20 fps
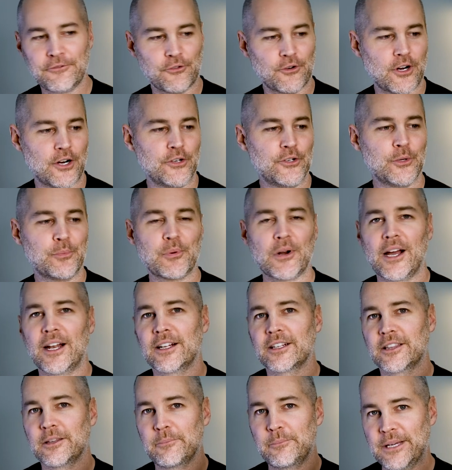for our new
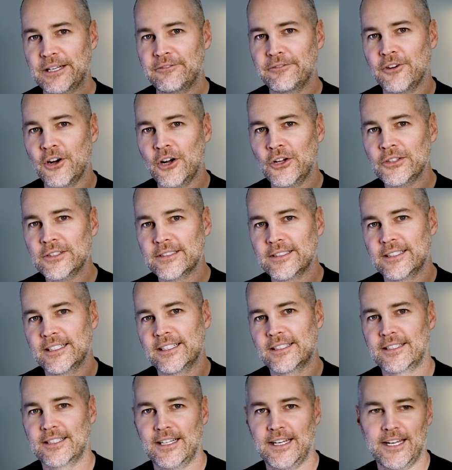product, the Bit Vault.
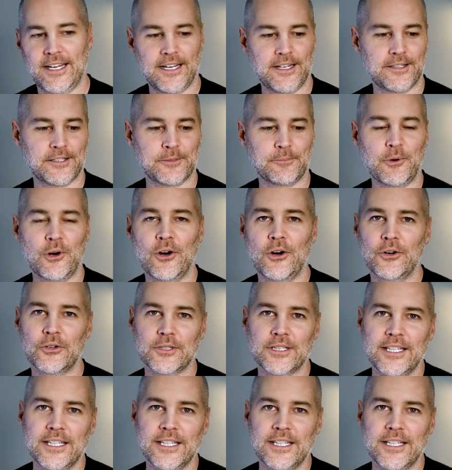It's a small